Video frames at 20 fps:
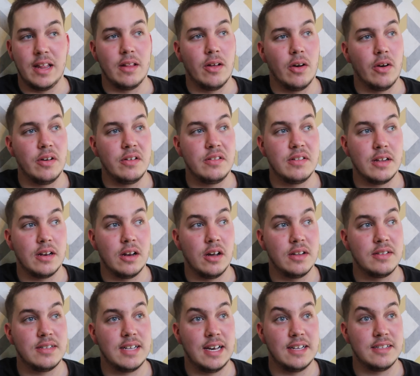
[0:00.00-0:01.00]
nice, and like
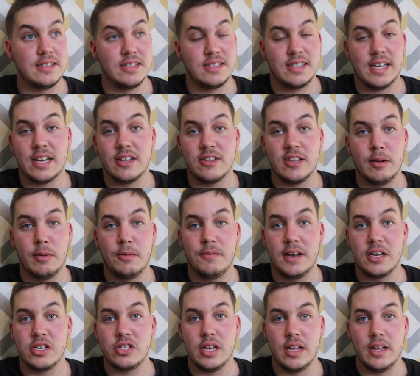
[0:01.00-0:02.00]
I say, it's the second time I've
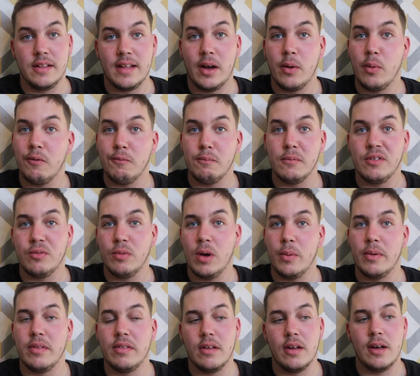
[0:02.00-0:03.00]
actually dealt with him as well,
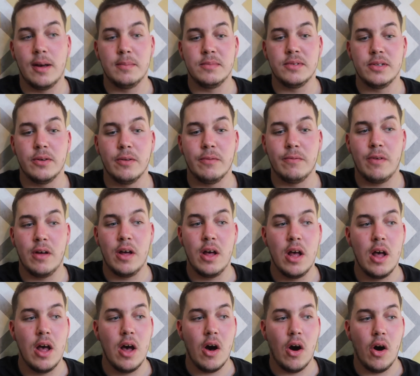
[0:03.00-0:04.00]
in terms of
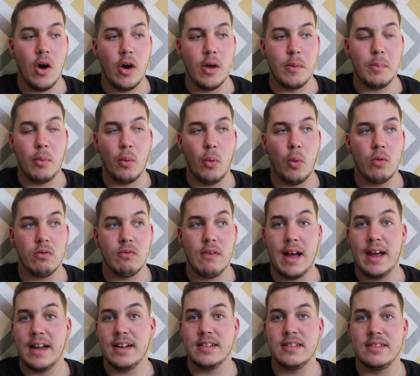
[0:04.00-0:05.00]
I bought
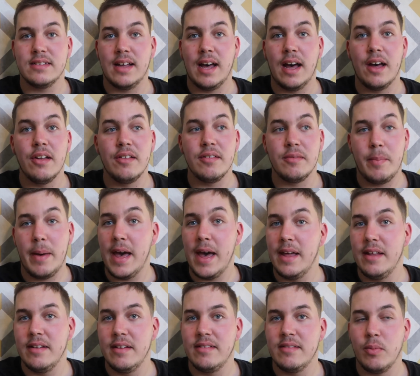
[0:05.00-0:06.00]
rats as
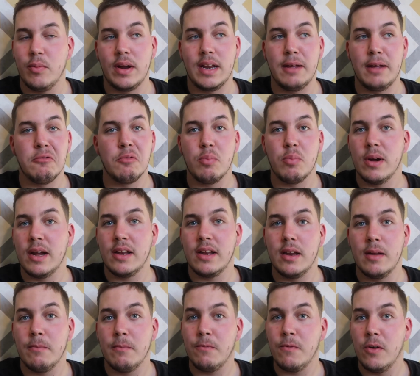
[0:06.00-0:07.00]
pets when he was breeding
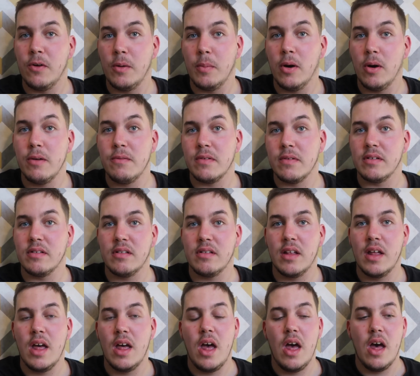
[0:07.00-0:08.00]
them for pythons.
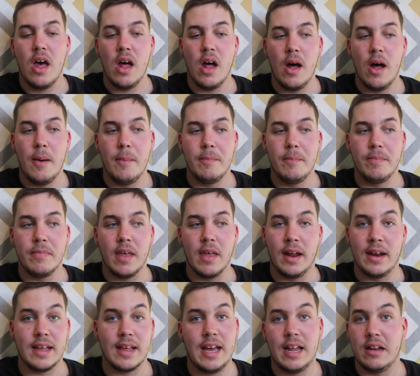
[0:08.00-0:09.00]
And
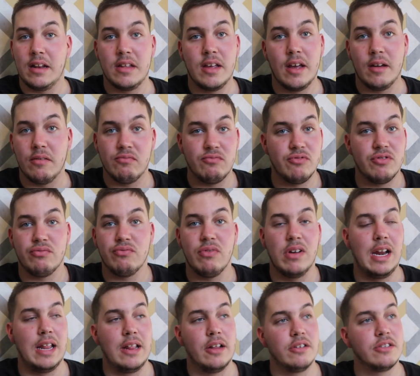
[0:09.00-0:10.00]
again, yeah, just
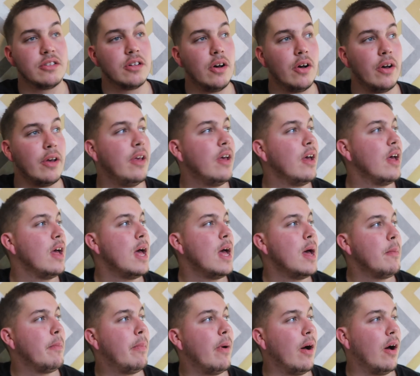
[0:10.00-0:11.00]
really nice guy.
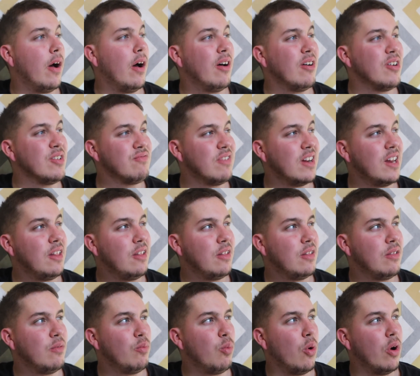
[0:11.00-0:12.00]
But I really
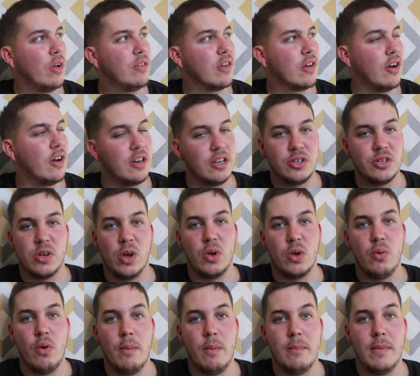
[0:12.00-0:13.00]
wanted to kind of show
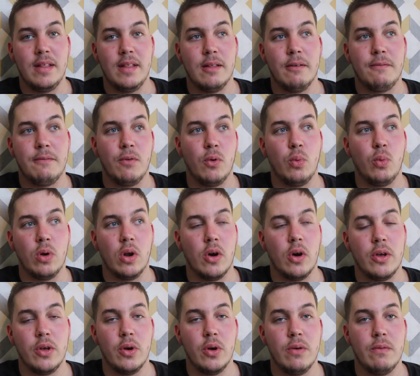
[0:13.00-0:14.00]
you him in the full
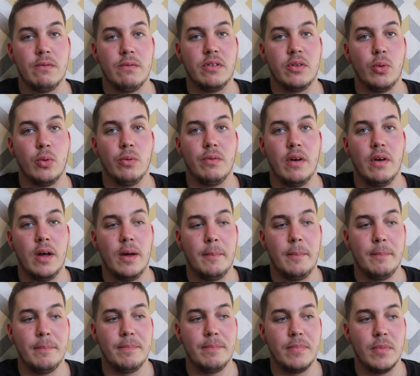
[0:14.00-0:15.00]
light of sort
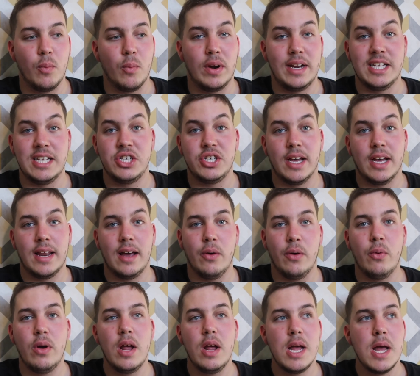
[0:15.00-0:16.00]
of when he's shed
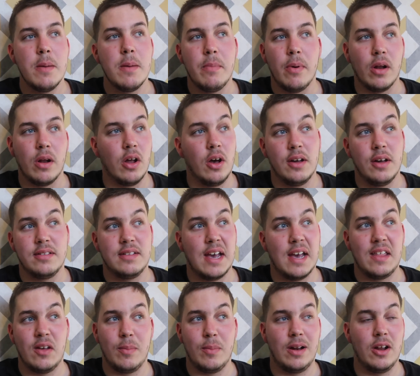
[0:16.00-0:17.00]
out. But like I say,
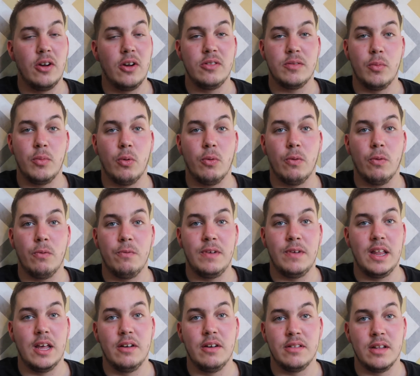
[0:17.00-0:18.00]
there'll be loads more
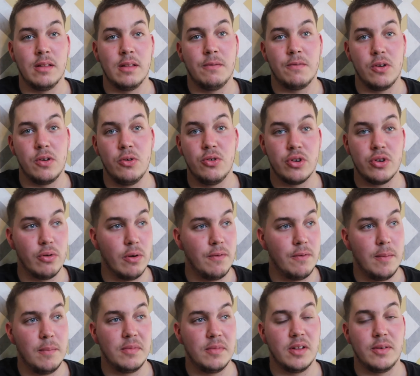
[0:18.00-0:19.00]
videos in the future of
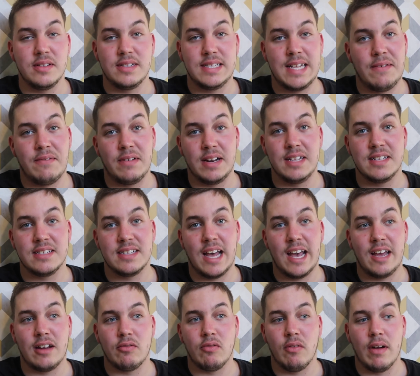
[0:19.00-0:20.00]
him, so he's definitely
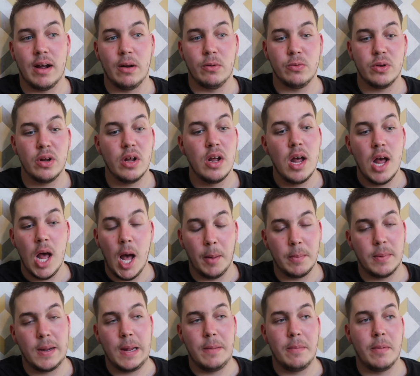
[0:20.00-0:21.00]
staying around. I'm
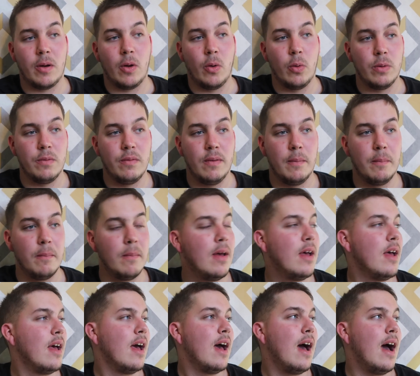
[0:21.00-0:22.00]
keeping hold of him.
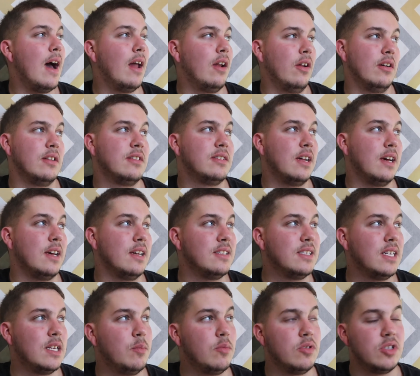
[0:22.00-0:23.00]
And like I say,
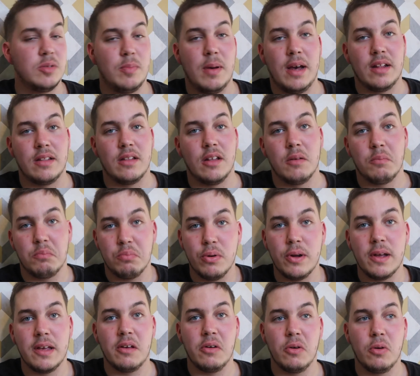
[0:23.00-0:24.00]
Cinnamon Spectre,
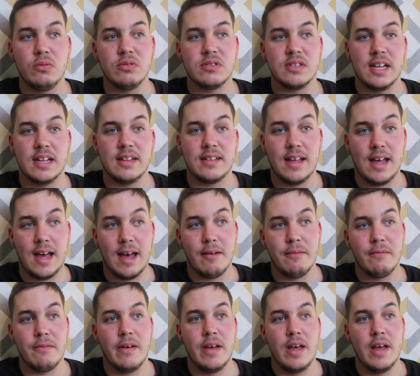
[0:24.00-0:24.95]
pretty cool snake to have.